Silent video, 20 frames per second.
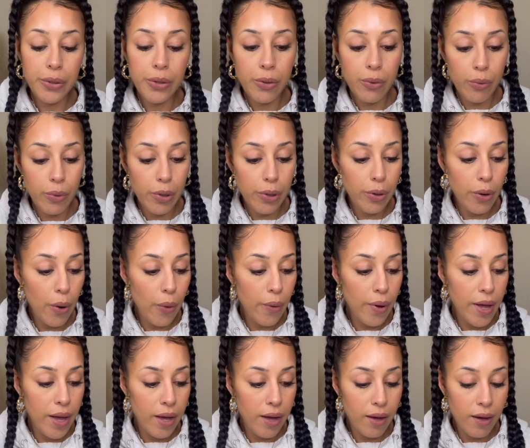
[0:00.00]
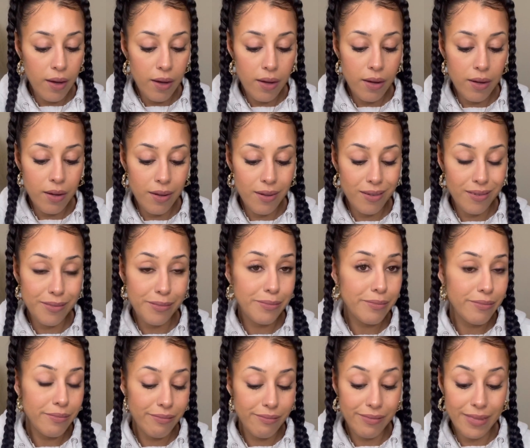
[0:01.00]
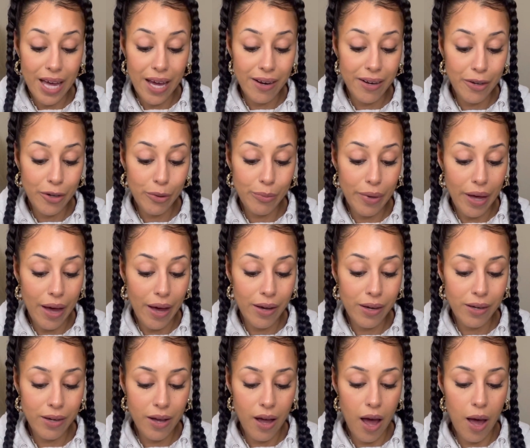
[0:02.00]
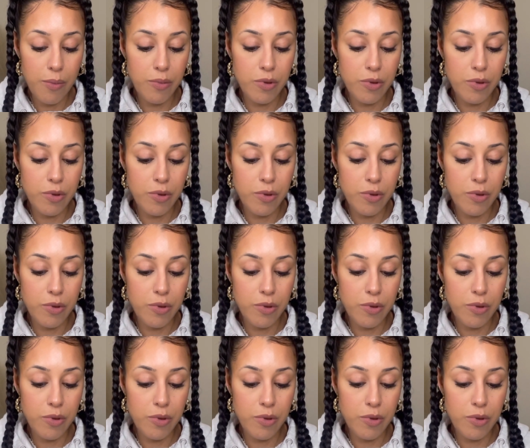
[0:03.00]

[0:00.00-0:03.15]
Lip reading: we're growing that nail back. I'm